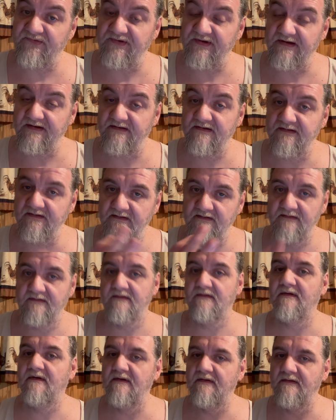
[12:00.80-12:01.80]
it
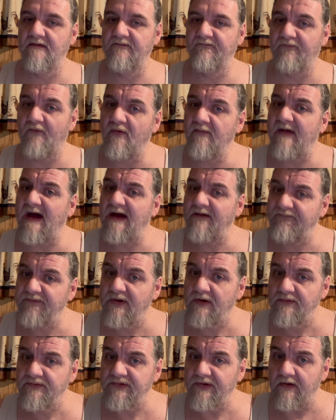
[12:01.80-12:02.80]
for my
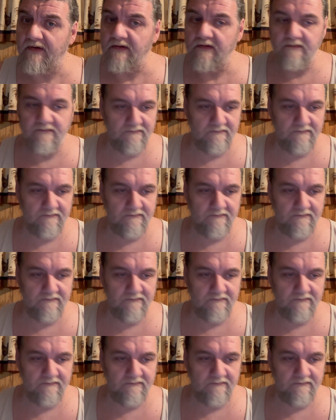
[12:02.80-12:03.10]
future.